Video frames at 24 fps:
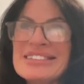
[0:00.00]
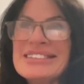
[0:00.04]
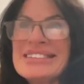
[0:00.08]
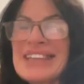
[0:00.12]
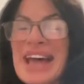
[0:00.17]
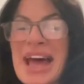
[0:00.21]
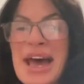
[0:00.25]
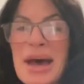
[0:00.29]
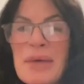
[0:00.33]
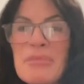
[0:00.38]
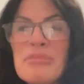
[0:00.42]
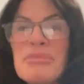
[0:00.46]

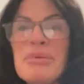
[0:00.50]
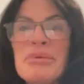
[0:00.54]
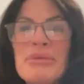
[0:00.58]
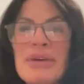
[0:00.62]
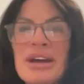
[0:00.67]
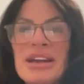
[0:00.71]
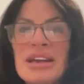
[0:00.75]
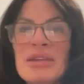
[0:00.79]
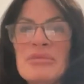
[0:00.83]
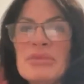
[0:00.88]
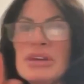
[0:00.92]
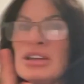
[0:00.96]
tip
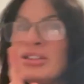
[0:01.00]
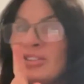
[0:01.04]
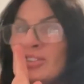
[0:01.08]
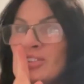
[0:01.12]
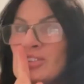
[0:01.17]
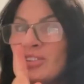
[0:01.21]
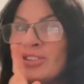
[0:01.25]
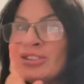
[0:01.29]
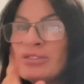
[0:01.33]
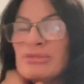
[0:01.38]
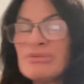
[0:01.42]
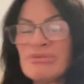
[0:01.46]
and it'd be
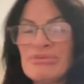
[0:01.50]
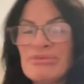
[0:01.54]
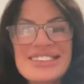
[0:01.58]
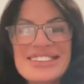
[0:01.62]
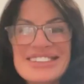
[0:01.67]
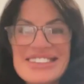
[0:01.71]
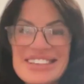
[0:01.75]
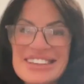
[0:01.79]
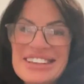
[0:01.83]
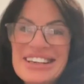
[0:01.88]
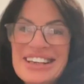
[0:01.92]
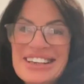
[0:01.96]
shh
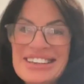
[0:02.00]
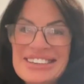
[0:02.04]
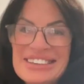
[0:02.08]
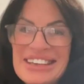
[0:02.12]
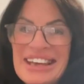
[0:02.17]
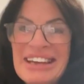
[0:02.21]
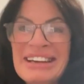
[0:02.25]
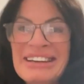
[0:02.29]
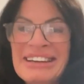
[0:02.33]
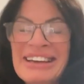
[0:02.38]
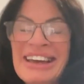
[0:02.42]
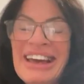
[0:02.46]
sort of
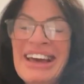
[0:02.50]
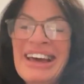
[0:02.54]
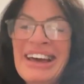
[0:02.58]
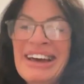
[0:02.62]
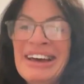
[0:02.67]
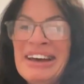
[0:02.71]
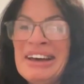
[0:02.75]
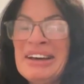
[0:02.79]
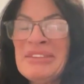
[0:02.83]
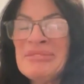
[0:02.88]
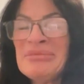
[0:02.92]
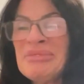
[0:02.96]
thing,
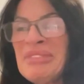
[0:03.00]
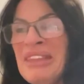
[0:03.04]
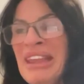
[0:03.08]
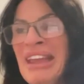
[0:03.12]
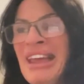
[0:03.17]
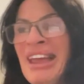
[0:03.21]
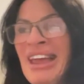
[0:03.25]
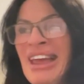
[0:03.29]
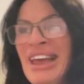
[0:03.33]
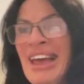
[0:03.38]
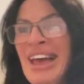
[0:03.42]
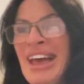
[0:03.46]
and
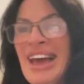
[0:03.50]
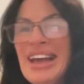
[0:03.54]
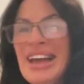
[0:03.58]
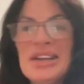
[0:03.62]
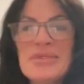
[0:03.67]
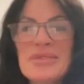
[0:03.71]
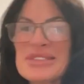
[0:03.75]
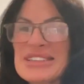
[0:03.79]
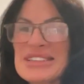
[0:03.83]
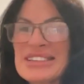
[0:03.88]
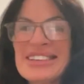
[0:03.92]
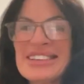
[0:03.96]
I
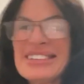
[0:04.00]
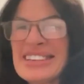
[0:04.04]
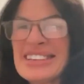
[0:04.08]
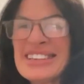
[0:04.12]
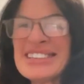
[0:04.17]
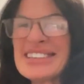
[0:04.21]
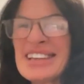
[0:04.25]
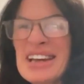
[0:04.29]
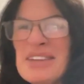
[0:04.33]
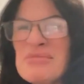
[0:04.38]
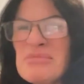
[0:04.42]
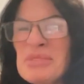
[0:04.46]
was like,
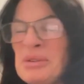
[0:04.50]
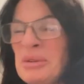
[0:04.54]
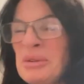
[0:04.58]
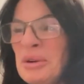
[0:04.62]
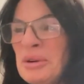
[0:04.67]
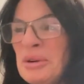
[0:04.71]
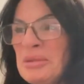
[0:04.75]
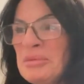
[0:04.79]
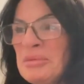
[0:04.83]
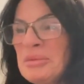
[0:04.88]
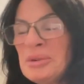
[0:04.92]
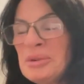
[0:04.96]
this can't be
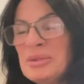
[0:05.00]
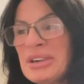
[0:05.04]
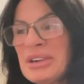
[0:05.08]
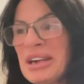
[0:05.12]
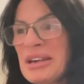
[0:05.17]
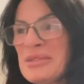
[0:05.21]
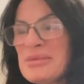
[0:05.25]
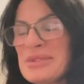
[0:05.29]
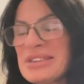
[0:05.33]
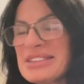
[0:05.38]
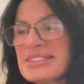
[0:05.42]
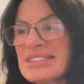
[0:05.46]
normal. And
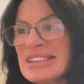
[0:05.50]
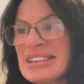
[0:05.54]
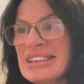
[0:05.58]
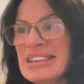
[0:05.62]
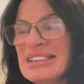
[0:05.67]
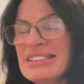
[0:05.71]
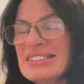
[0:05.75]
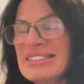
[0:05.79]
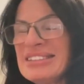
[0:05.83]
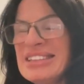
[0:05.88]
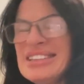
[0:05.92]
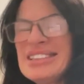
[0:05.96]
I was
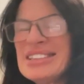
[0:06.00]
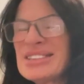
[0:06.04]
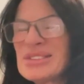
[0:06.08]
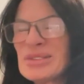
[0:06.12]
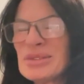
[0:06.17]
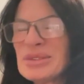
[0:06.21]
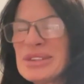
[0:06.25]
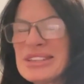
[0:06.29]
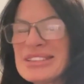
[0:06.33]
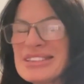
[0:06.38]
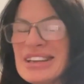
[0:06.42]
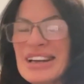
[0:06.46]
like, these
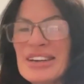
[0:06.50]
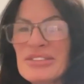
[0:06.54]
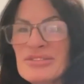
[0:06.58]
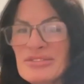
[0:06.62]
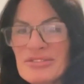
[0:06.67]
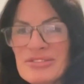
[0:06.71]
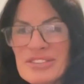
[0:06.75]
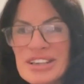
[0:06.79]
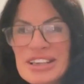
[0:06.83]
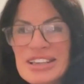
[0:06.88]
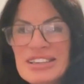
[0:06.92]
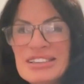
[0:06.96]
stories
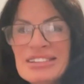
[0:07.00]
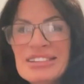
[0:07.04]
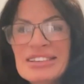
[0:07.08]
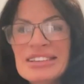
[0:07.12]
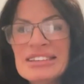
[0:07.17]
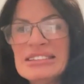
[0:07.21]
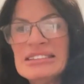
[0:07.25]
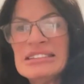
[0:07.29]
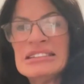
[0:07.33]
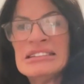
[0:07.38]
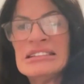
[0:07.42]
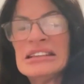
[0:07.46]
aren't real.
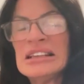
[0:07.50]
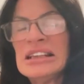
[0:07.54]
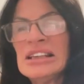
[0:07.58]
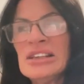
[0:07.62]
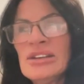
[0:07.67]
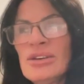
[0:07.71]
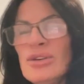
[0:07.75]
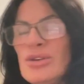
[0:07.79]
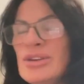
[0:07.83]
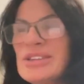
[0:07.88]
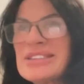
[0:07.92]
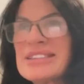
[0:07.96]
And
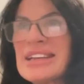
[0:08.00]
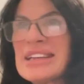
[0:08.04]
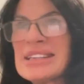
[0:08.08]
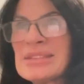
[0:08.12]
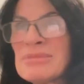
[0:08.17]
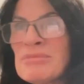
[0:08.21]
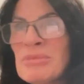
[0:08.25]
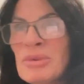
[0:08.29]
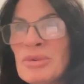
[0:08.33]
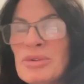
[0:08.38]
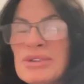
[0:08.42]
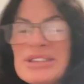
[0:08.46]
who's
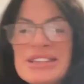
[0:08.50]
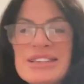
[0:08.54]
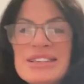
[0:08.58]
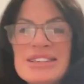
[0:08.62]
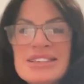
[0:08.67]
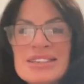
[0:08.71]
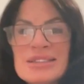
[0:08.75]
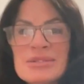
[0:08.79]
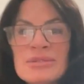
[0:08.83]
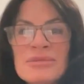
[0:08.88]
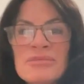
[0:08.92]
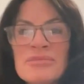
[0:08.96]
this
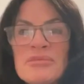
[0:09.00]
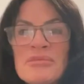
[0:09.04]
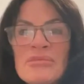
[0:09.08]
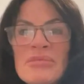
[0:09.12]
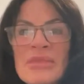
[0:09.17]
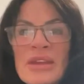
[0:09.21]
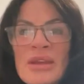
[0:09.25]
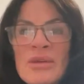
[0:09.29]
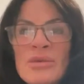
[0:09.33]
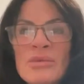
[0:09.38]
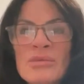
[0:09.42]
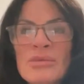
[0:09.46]
Moses?
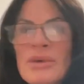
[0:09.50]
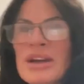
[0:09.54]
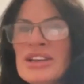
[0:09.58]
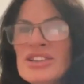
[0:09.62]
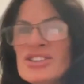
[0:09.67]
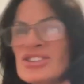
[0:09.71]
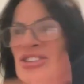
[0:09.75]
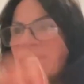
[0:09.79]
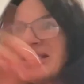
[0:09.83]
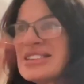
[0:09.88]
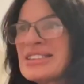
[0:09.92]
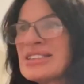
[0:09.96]
Why
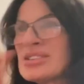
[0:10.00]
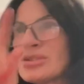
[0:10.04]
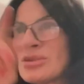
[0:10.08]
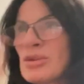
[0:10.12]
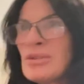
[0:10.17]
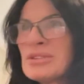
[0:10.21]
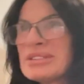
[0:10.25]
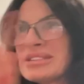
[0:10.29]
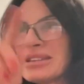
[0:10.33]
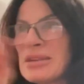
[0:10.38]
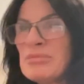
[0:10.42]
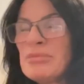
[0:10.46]
is Jesus
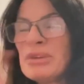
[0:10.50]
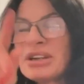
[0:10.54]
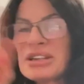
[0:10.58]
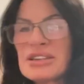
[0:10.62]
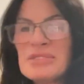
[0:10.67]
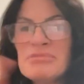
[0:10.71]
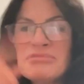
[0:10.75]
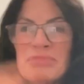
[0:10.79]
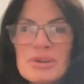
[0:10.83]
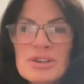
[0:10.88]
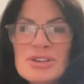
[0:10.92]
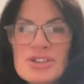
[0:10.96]
talking to a
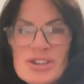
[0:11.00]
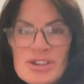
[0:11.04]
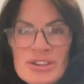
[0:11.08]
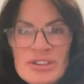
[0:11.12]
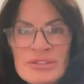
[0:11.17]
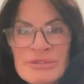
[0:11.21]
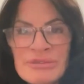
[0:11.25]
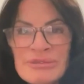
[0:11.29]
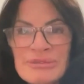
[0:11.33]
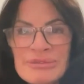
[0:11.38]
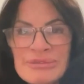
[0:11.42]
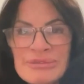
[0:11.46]
burning bush?